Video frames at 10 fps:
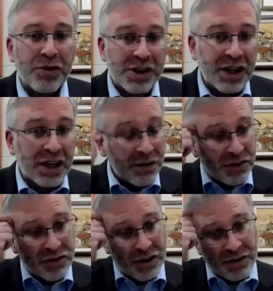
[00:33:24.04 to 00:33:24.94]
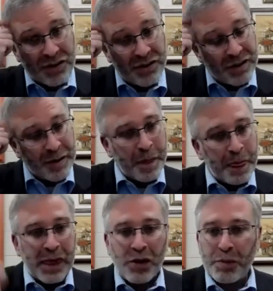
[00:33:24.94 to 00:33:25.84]
at the end of the service.
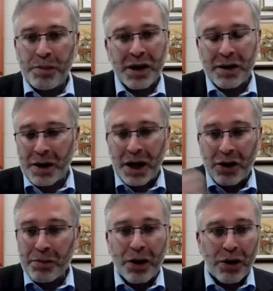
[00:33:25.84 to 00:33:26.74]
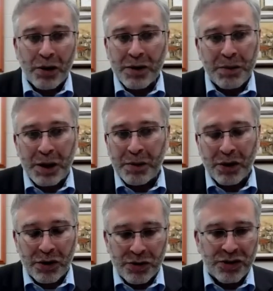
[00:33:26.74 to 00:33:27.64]
You could pick a modern poem that people are
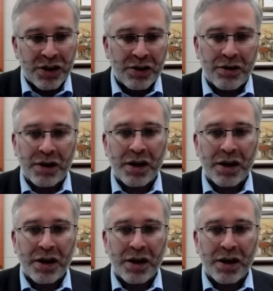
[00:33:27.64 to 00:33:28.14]
used to hearing,